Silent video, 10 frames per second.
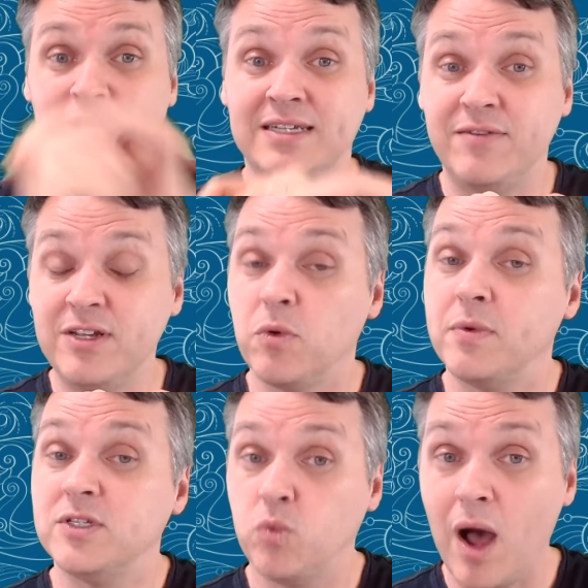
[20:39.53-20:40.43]
activities where we
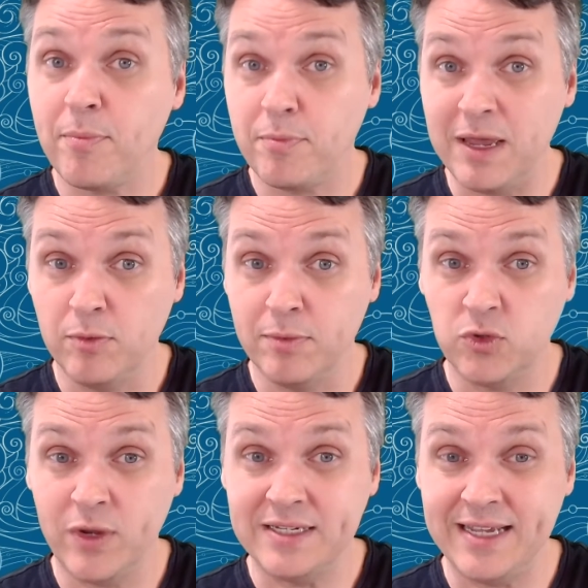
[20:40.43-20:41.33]
swap people
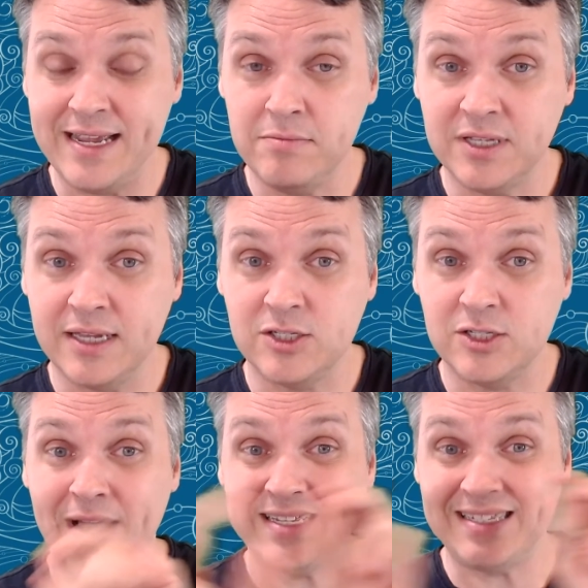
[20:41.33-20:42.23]
between teams. And so
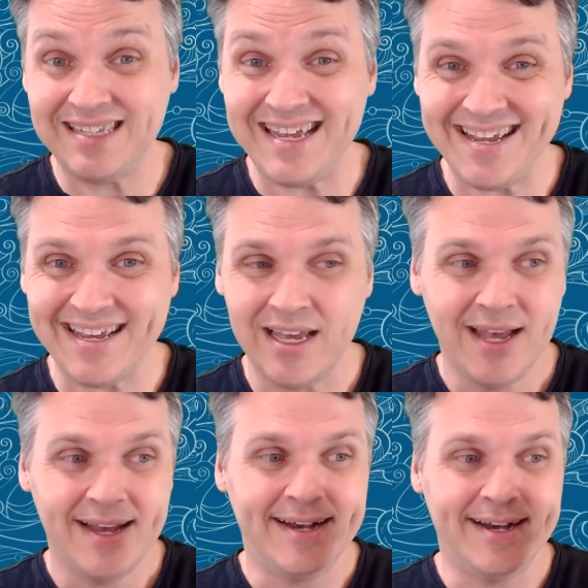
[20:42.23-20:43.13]
by seeing
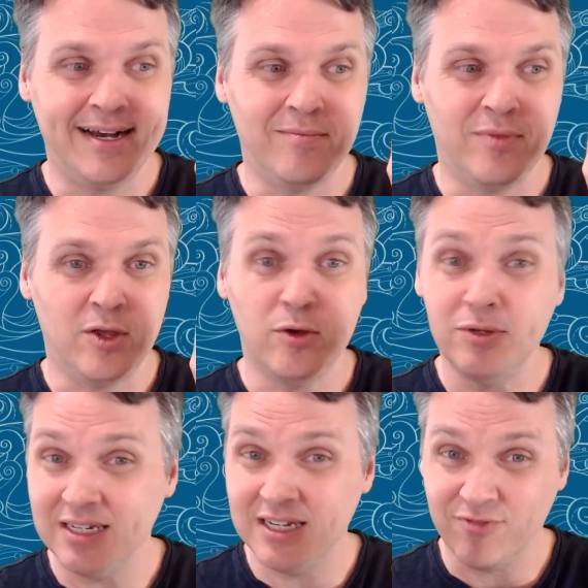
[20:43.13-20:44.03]

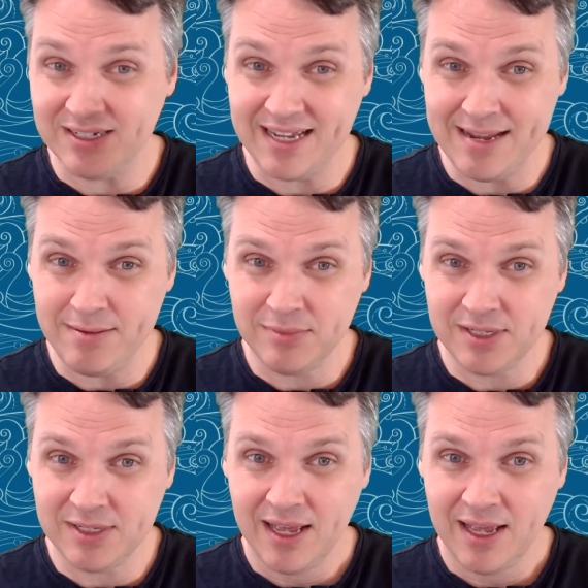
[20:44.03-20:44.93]
who's in different
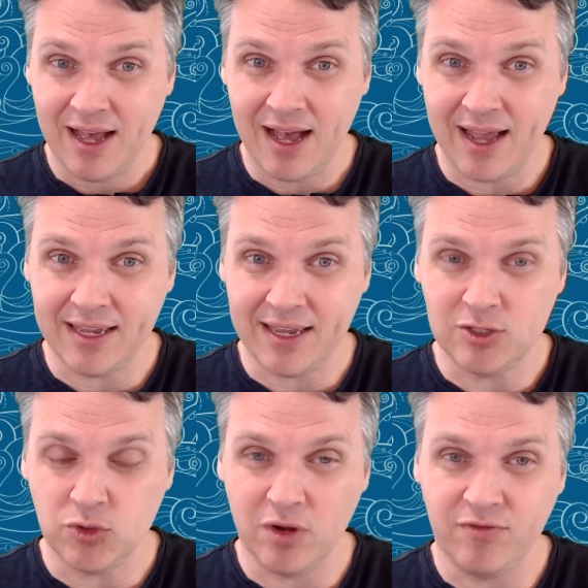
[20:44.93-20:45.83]
teams, I can
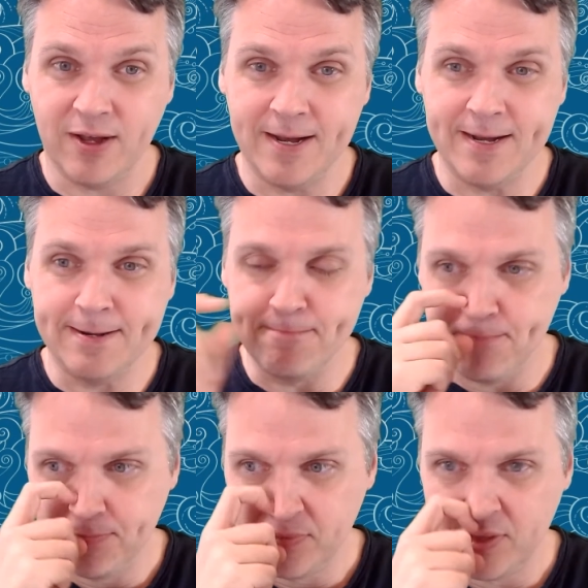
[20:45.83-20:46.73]
sort of
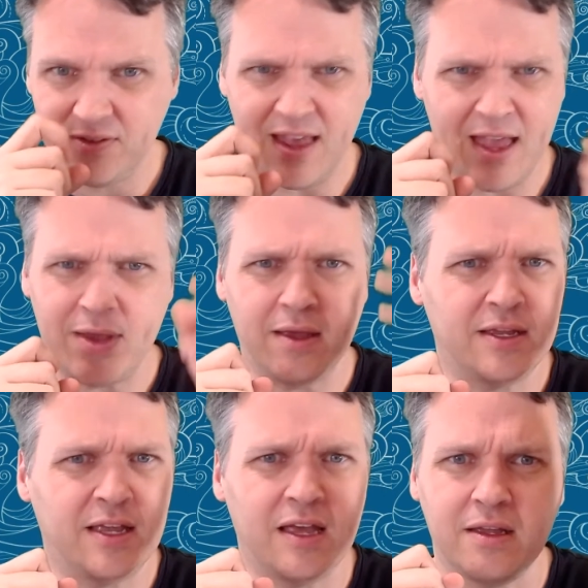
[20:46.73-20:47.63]
say, okay,
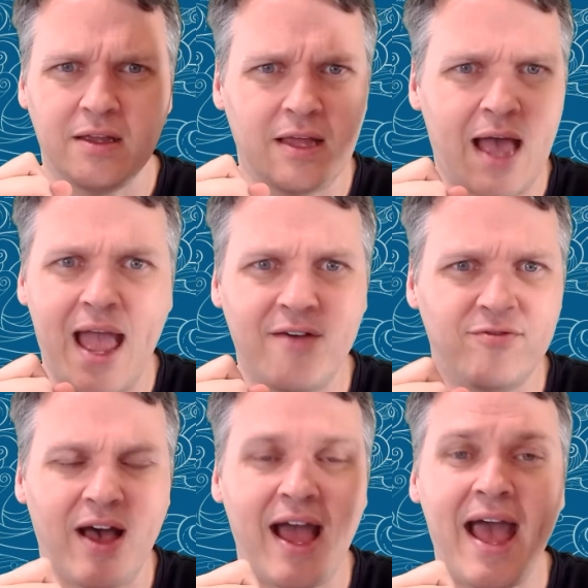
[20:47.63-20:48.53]
I
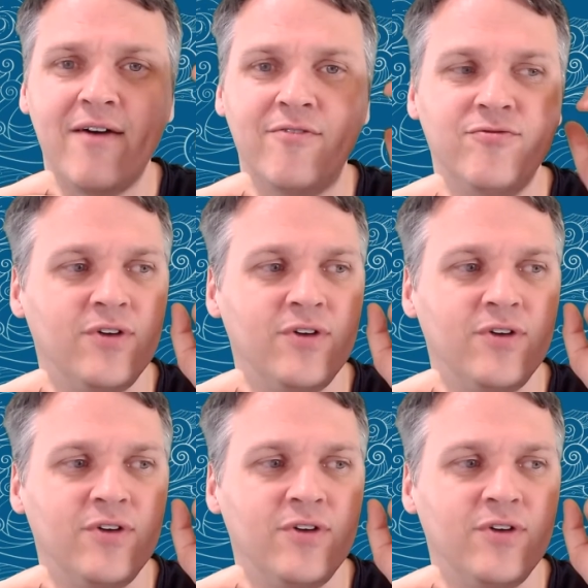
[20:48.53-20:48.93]
have